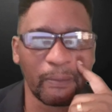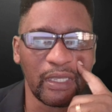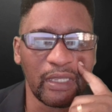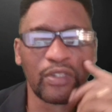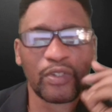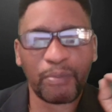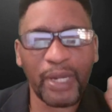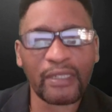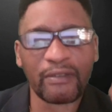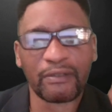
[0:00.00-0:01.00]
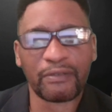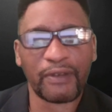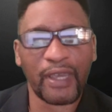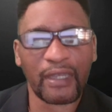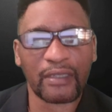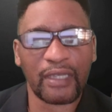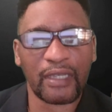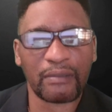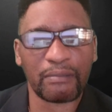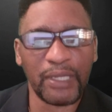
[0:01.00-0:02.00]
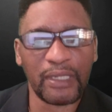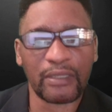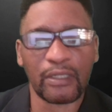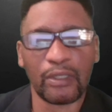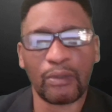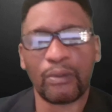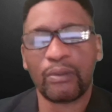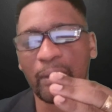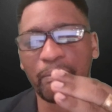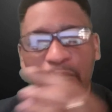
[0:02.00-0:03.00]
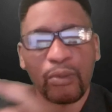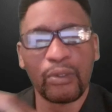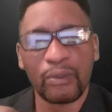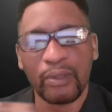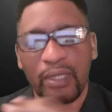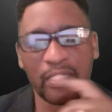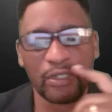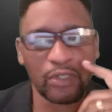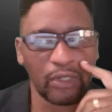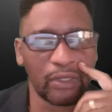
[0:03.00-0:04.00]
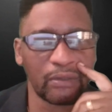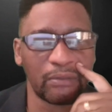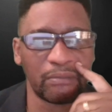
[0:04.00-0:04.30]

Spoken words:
In spite of the fact that being at a poor location